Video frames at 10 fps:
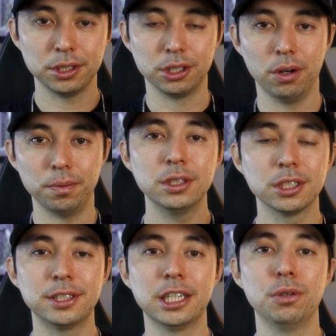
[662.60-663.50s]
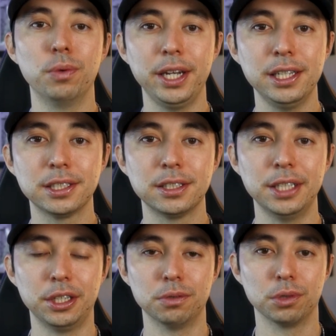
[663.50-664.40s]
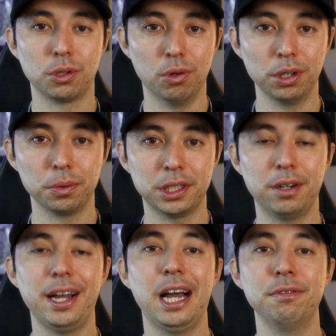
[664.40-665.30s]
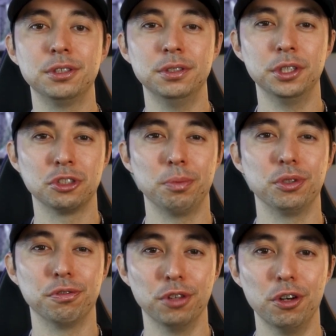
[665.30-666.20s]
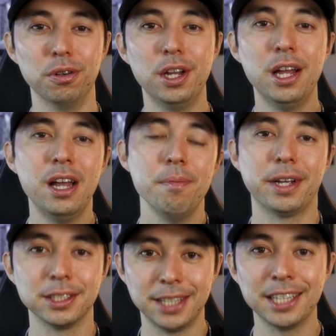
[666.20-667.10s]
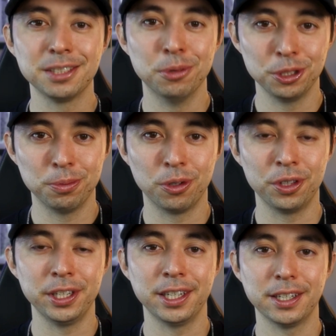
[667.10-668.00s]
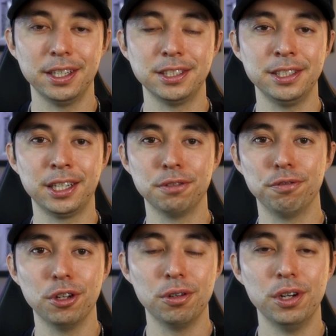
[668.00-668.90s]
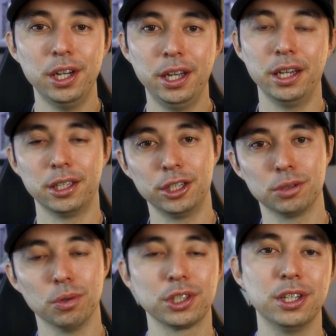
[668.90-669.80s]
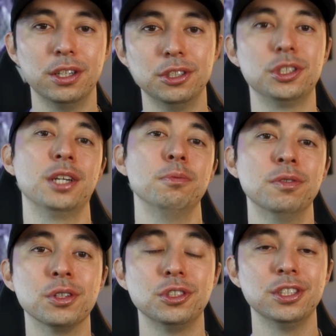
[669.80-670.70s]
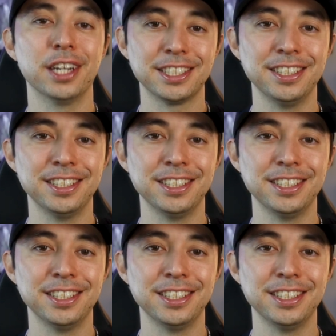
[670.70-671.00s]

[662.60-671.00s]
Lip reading: So just think of ways that you can record without having to disrupt your flow, because that's the most important thing, is staying in the flow and getting your work done so you can move on to the next